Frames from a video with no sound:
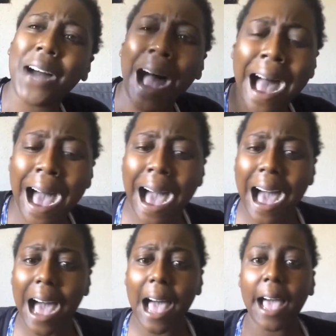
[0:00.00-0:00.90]

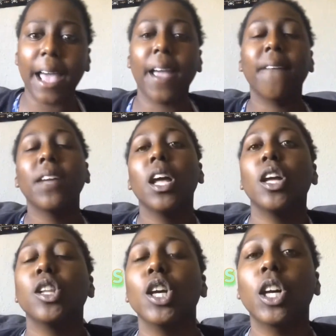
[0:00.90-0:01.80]
five
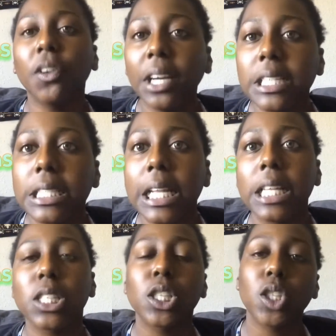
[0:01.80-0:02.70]
the grinch
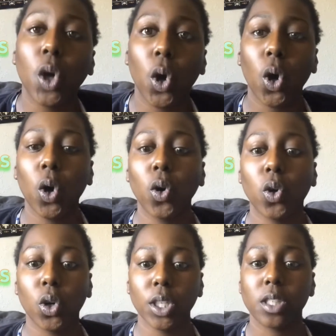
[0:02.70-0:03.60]
that stole
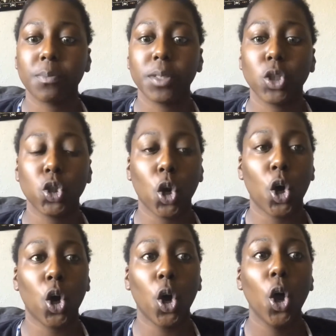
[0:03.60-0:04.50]
christmas
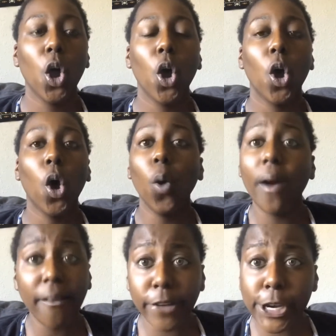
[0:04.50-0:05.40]
y'all
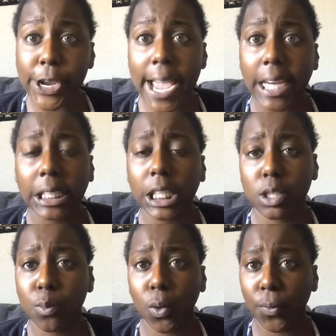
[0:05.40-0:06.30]
whoever created
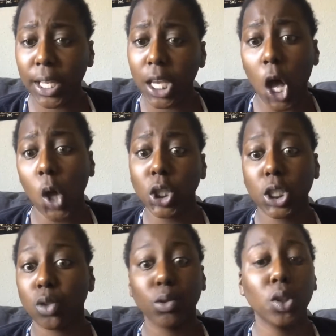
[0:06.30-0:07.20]
this movie, y'all is
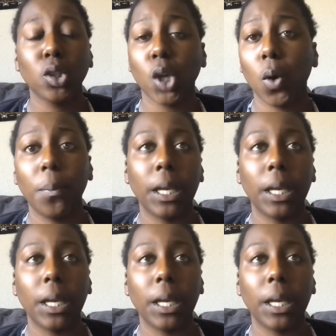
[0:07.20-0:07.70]
just real dope